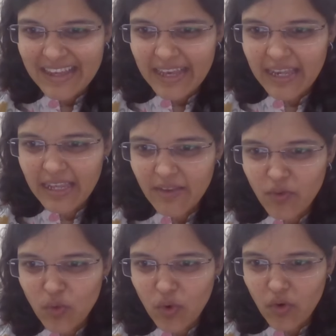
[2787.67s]
Any
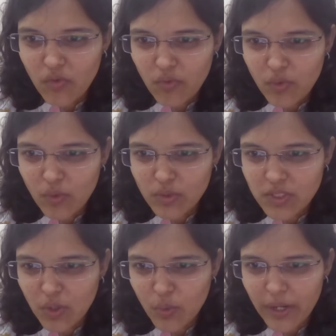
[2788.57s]
review of
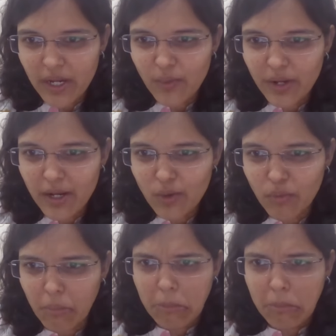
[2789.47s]
Utsav
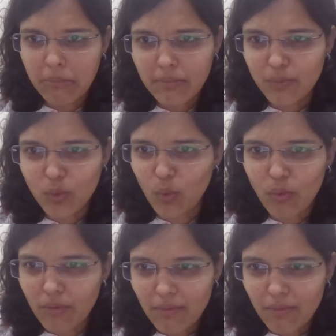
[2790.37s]
2022? No.